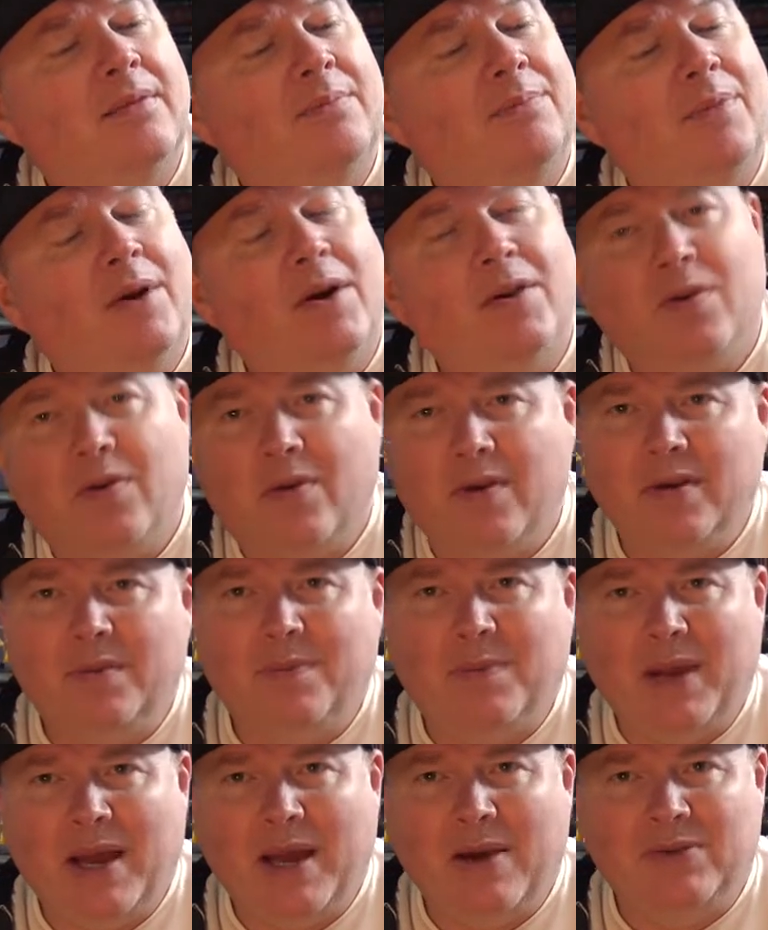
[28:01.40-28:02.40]
but not in the
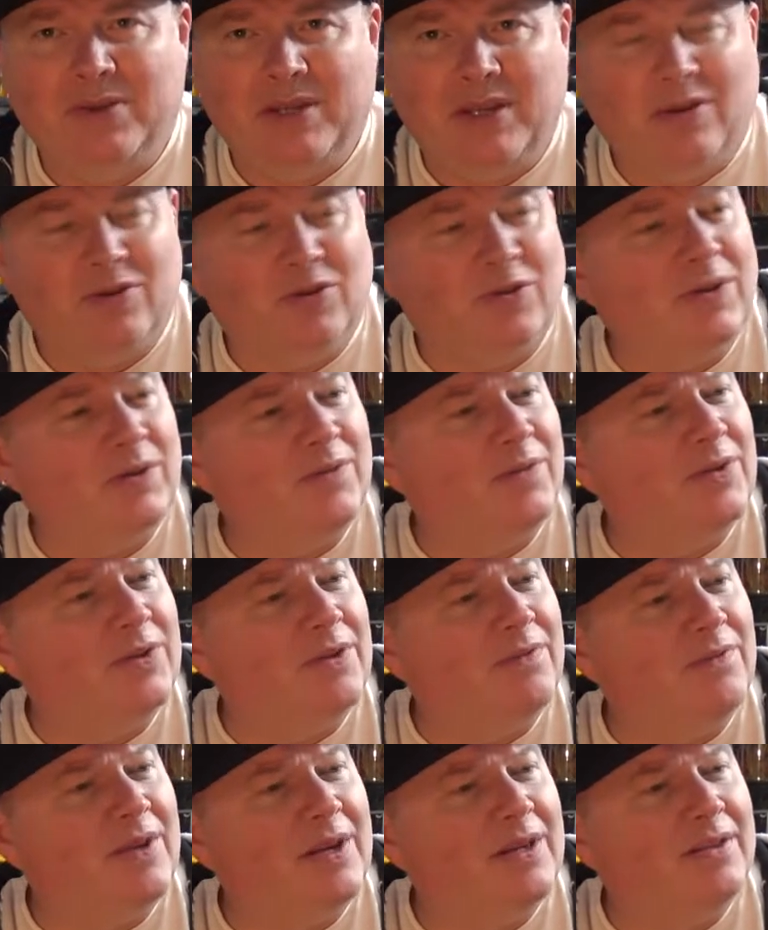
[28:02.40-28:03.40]
PAL territories for
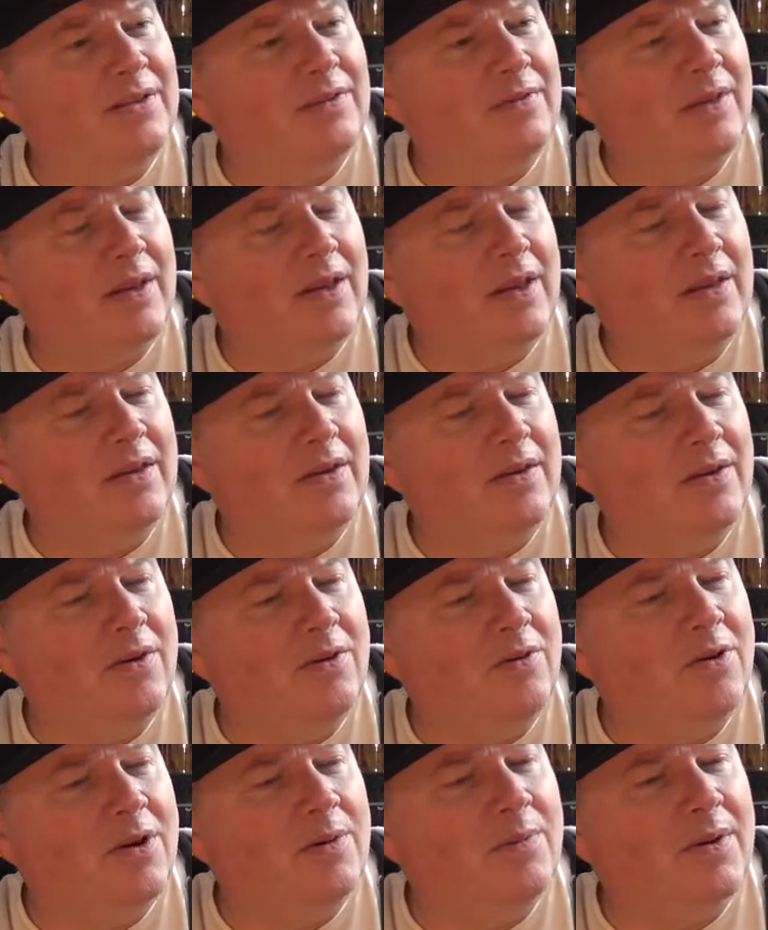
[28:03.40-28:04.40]
some reason in
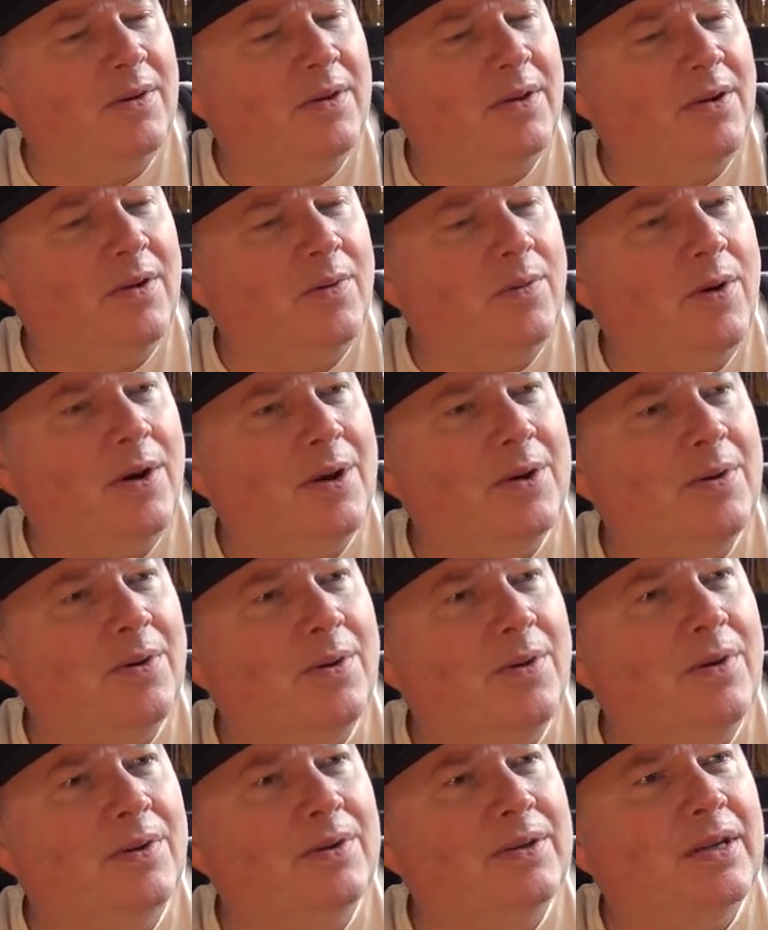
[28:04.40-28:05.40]
Europe. I don't know why
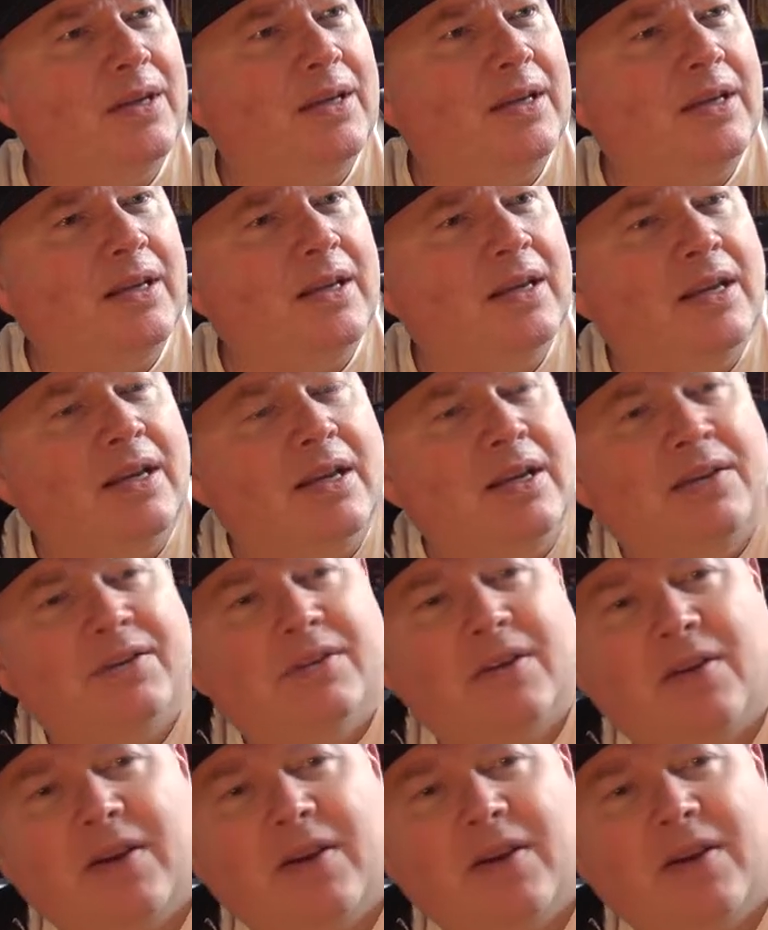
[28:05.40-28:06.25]
not. So